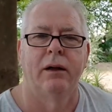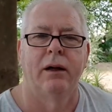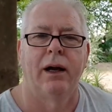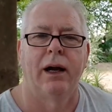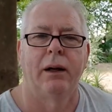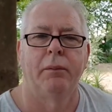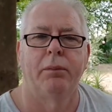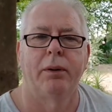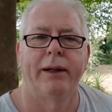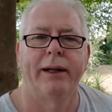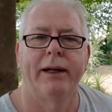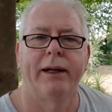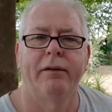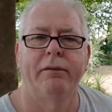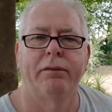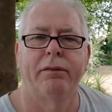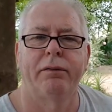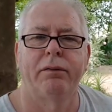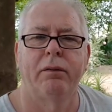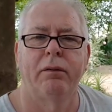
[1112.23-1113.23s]
I
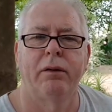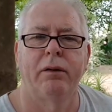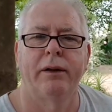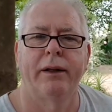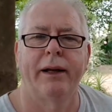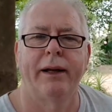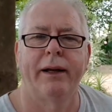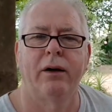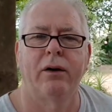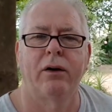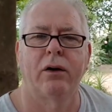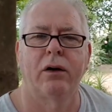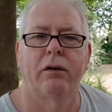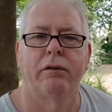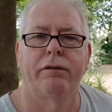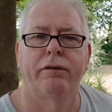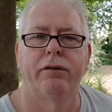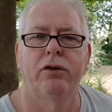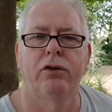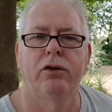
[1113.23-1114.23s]
believe they are
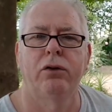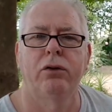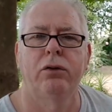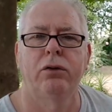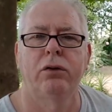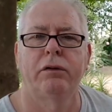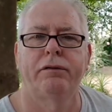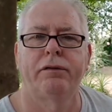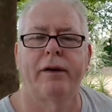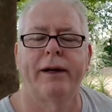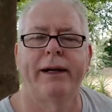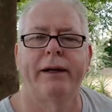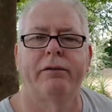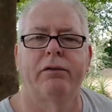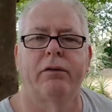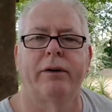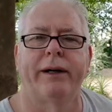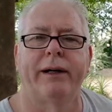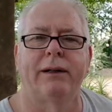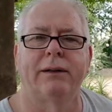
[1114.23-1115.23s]
food
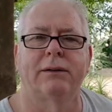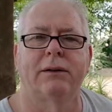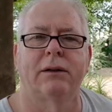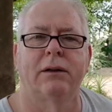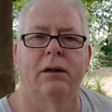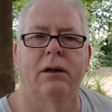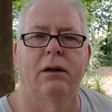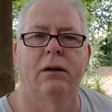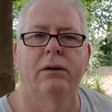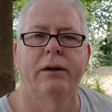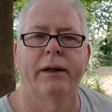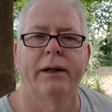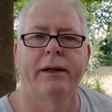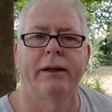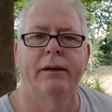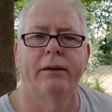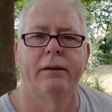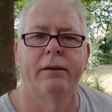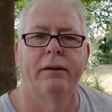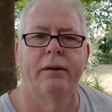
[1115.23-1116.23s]
flavorings. Okay.
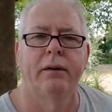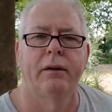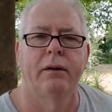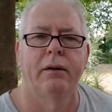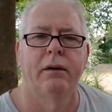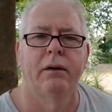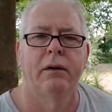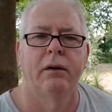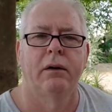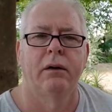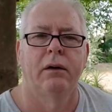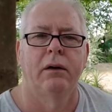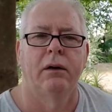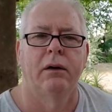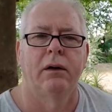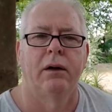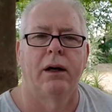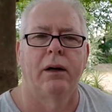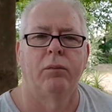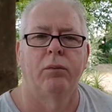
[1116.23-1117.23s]

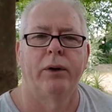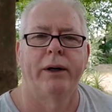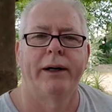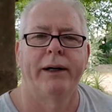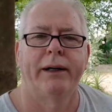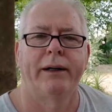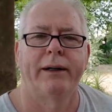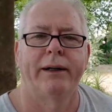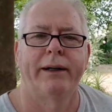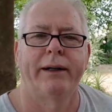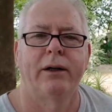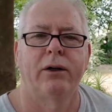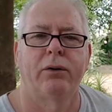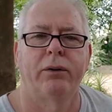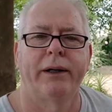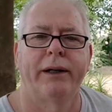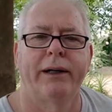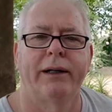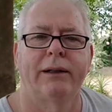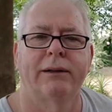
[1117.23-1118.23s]
I'm reading the
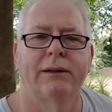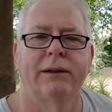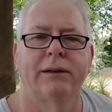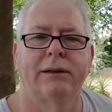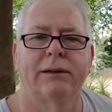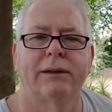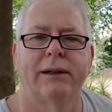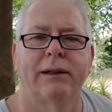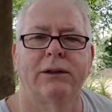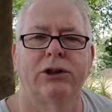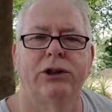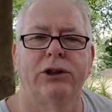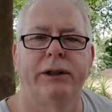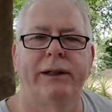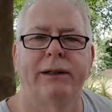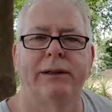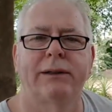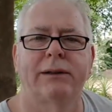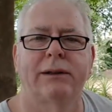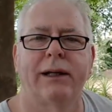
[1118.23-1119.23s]
ingredients. It says
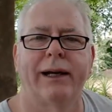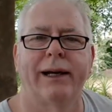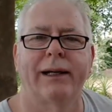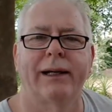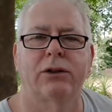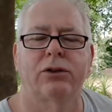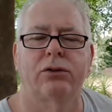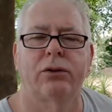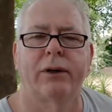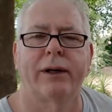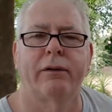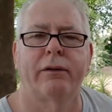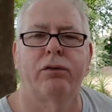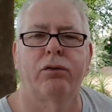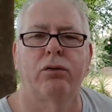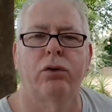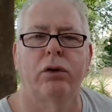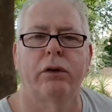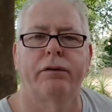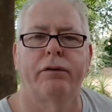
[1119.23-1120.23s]
yeast extract
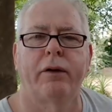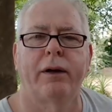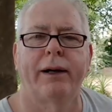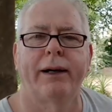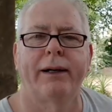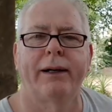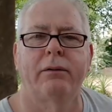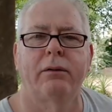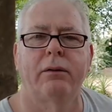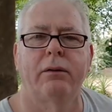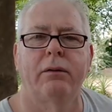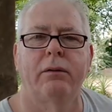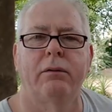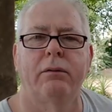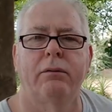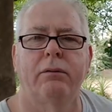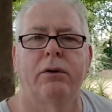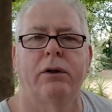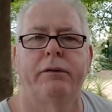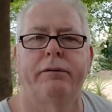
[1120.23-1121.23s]
fortified
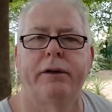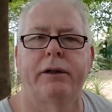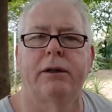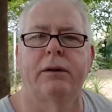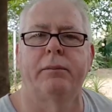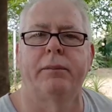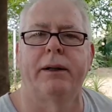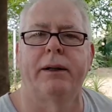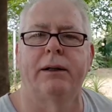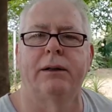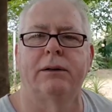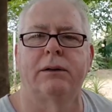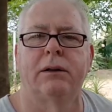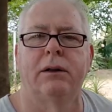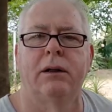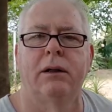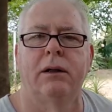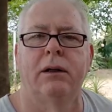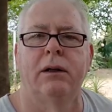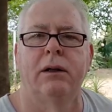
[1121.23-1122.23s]
with vitamins.
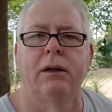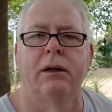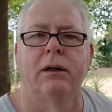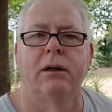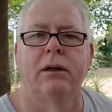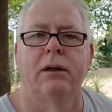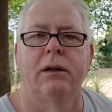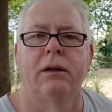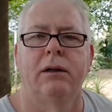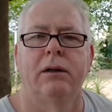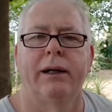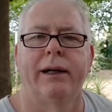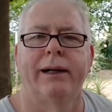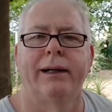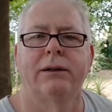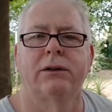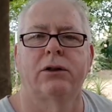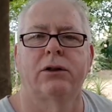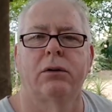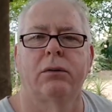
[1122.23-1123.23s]
That
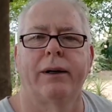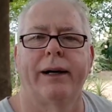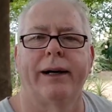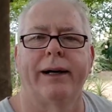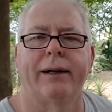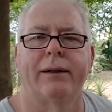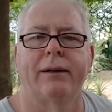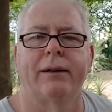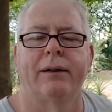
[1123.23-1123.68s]
is correct.